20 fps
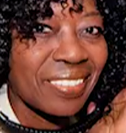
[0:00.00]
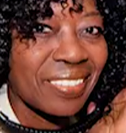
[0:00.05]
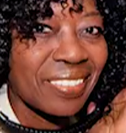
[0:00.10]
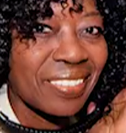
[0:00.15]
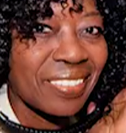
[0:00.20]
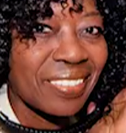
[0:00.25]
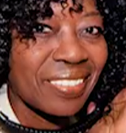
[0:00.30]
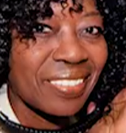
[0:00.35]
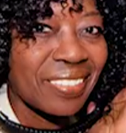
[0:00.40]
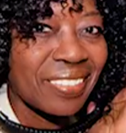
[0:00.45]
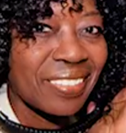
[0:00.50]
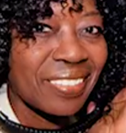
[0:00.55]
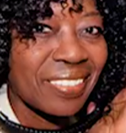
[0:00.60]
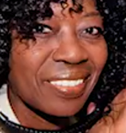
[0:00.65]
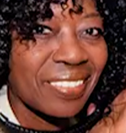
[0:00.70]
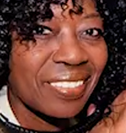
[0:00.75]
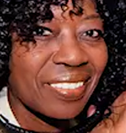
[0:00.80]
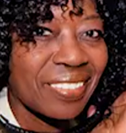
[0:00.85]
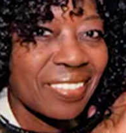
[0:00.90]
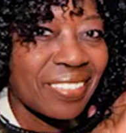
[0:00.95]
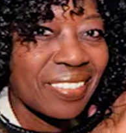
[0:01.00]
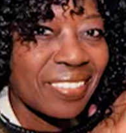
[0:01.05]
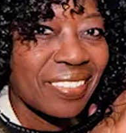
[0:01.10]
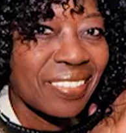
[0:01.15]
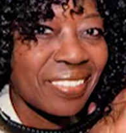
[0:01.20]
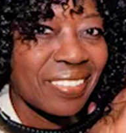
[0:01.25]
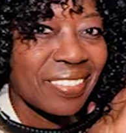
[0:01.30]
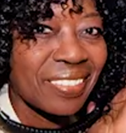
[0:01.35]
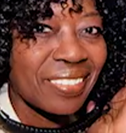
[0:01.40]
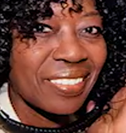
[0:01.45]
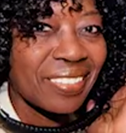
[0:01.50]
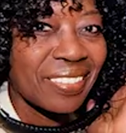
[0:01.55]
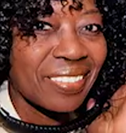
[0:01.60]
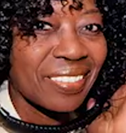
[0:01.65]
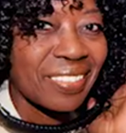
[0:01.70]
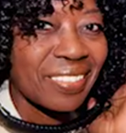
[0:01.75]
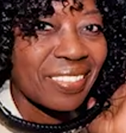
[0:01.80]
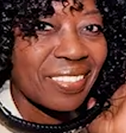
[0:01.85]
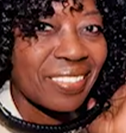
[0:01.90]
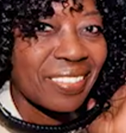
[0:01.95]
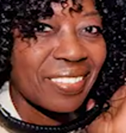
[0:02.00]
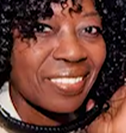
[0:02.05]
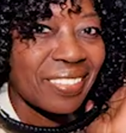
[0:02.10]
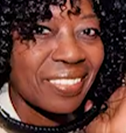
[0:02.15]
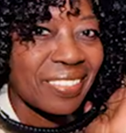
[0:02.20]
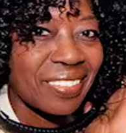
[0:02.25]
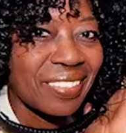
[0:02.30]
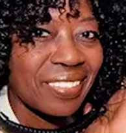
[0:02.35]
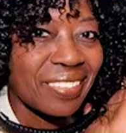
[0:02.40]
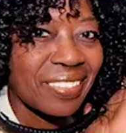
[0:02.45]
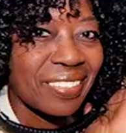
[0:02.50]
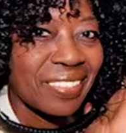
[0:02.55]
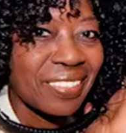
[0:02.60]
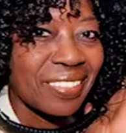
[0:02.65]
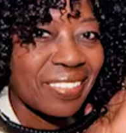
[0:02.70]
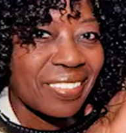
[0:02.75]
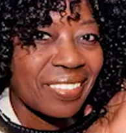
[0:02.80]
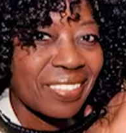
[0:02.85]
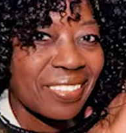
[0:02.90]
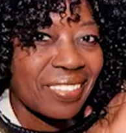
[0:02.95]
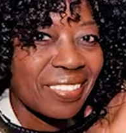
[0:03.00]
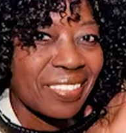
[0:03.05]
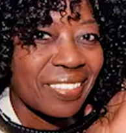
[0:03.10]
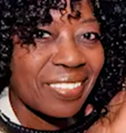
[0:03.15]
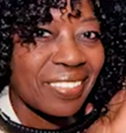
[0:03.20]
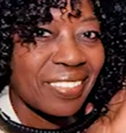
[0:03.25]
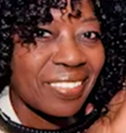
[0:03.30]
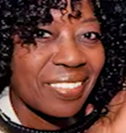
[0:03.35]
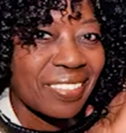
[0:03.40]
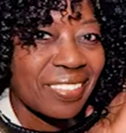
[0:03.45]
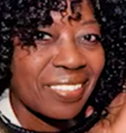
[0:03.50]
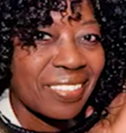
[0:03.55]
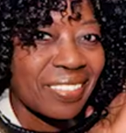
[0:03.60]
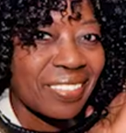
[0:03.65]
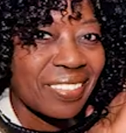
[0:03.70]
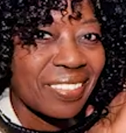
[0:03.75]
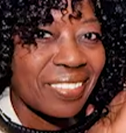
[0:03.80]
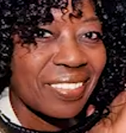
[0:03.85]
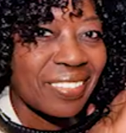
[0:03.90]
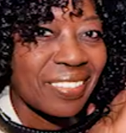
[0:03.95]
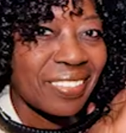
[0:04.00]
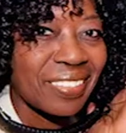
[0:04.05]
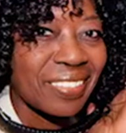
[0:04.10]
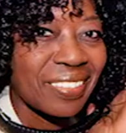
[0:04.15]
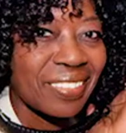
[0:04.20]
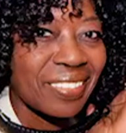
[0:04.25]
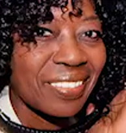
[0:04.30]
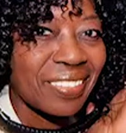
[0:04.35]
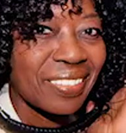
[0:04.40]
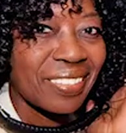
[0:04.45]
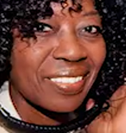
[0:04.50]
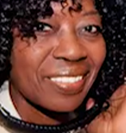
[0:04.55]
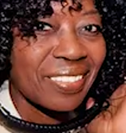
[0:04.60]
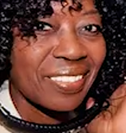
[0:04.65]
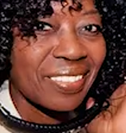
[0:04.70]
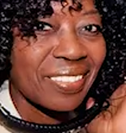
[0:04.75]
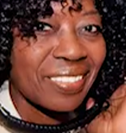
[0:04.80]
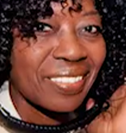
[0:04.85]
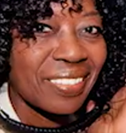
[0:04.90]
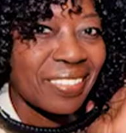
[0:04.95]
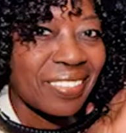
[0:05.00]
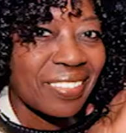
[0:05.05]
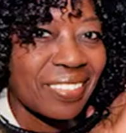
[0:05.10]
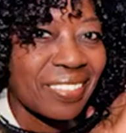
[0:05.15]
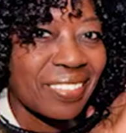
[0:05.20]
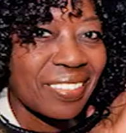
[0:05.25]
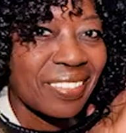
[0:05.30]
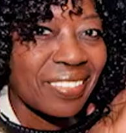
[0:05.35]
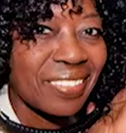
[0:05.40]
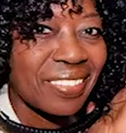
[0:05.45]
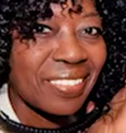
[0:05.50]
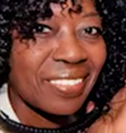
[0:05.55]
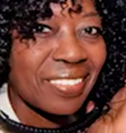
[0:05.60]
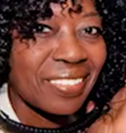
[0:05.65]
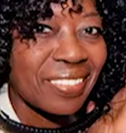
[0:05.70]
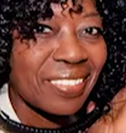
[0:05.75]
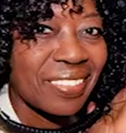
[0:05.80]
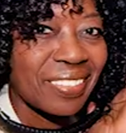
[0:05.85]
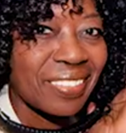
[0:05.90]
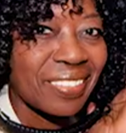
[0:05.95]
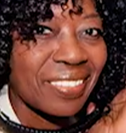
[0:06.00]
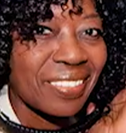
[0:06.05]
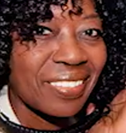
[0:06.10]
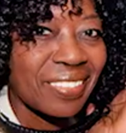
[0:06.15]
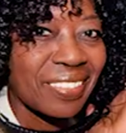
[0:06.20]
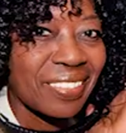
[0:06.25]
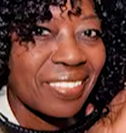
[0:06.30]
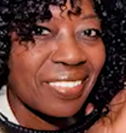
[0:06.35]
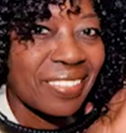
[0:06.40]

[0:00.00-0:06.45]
[no speech]